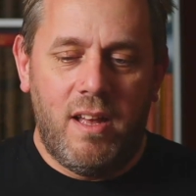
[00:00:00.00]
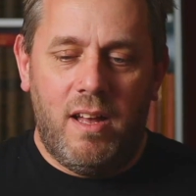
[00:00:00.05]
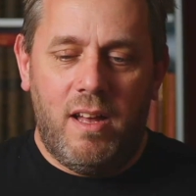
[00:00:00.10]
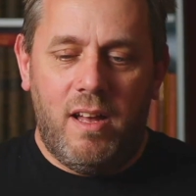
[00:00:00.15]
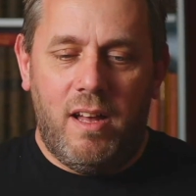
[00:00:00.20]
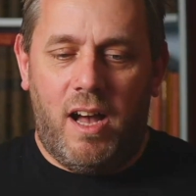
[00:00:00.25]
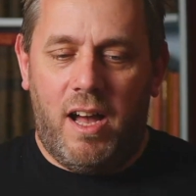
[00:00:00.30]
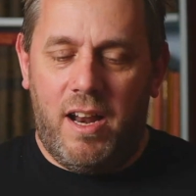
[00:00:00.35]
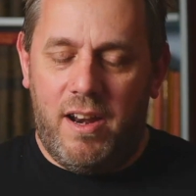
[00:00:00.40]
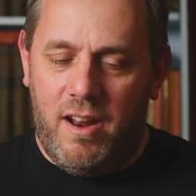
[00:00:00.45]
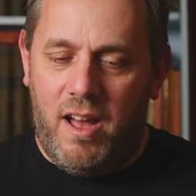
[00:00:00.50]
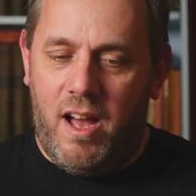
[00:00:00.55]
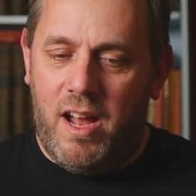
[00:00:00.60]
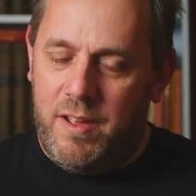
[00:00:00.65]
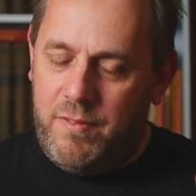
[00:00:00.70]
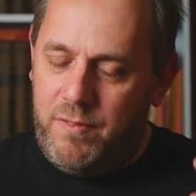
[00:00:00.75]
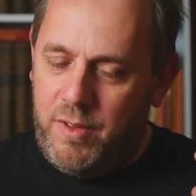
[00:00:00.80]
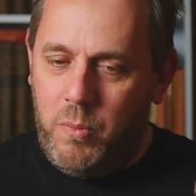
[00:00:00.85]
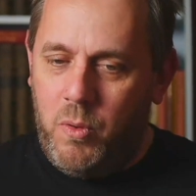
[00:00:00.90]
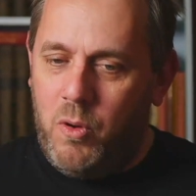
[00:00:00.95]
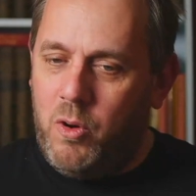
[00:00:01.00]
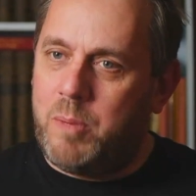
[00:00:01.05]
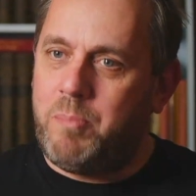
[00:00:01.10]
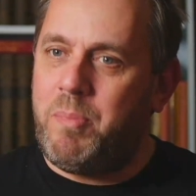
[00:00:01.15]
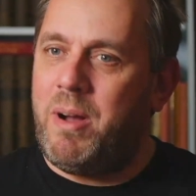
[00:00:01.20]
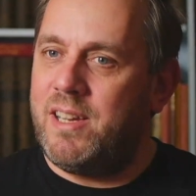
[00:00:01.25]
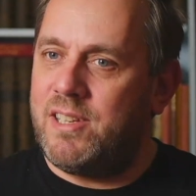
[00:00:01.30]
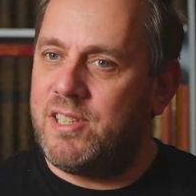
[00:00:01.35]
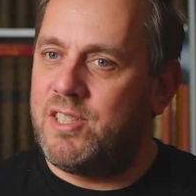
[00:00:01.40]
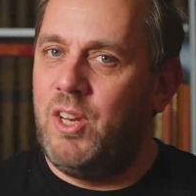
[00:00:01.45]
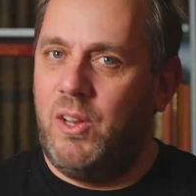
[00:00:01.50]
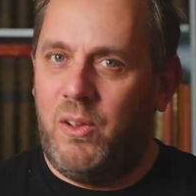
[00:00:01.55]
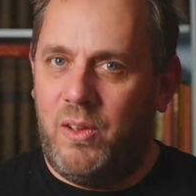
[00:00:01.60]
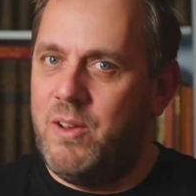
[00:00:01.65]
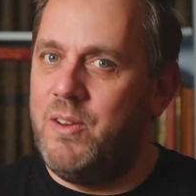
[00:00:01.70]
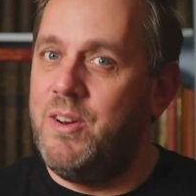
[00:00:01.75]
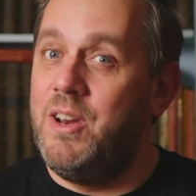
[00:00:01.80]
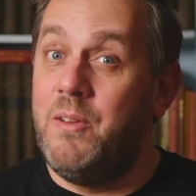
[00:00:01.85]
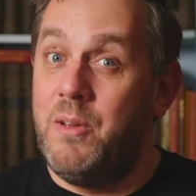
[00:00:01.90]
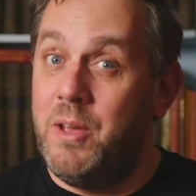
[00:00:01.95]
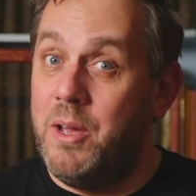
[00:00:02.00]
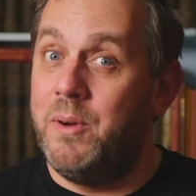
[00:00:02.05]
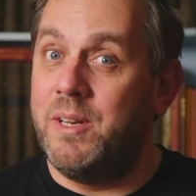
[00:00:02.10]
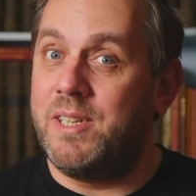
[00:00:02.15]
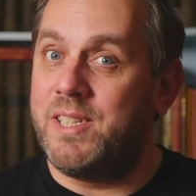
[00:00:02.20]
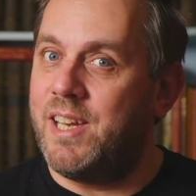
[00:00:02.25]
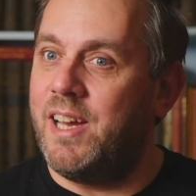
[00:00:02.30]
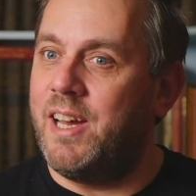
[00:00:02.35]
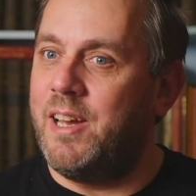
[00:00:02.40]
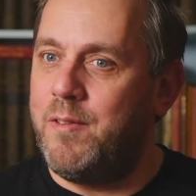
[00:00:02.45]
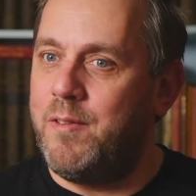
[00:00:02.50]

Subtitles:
And if he walked past you, you knew you were safe.